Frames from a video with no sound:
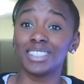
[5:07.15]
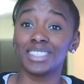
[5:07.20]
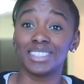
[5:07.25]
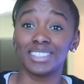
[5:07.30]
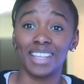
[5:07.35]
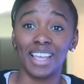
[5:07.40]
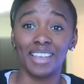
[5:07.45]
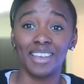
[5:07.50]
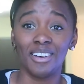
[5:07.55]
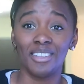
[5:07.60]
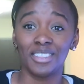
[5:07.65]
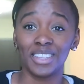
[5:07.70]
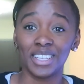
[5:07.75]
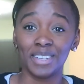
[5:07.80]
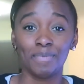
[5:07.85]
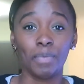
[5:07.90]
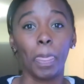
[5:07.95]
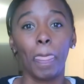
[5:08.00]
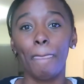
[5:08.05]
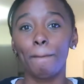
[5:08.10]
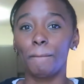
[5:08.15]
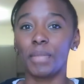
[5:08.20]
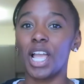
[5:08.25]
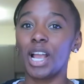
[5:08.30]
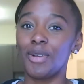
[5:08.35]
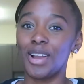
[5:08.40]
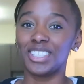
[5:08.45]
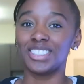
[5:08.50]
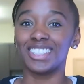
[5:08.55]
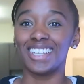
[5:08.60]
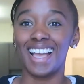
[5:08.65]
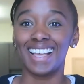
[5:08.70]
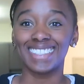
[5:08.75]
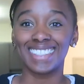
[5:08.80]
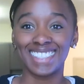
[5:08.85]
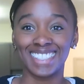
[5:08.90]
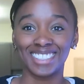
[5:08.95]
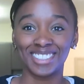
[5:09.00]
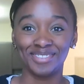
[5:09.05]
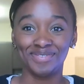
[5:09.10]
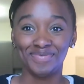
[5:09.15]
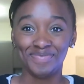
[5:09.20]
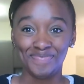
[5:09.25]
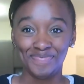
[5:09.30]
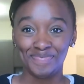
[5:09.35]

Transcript: stay healthy. All right, you guys.